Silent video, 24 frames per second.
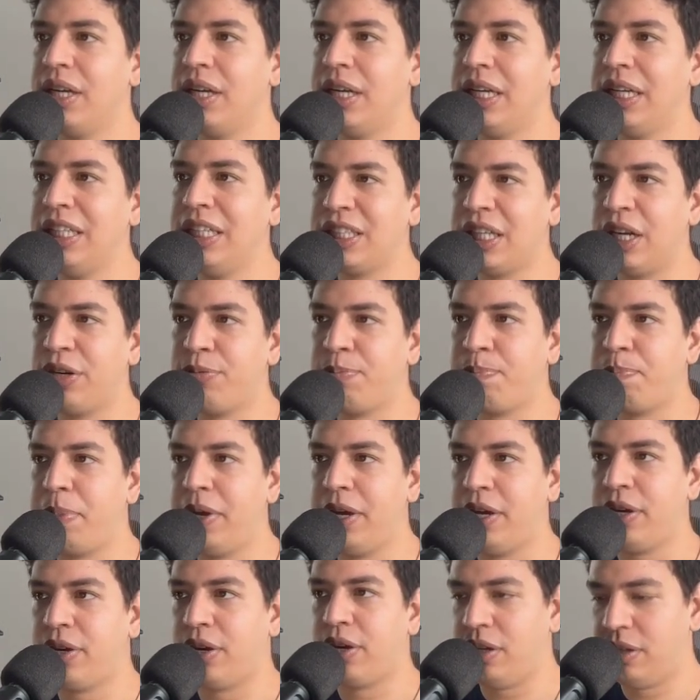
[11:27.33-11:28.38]
instead of
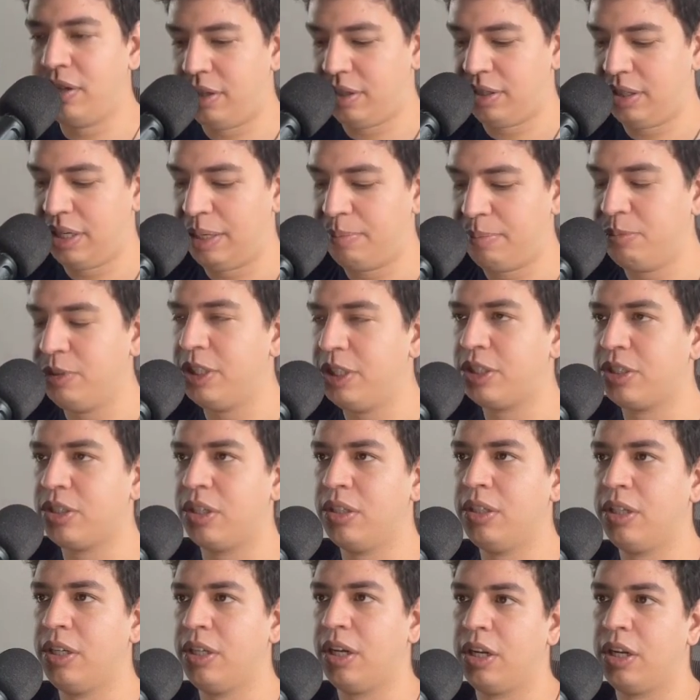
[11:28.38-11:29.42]
pick color, I'm just gonna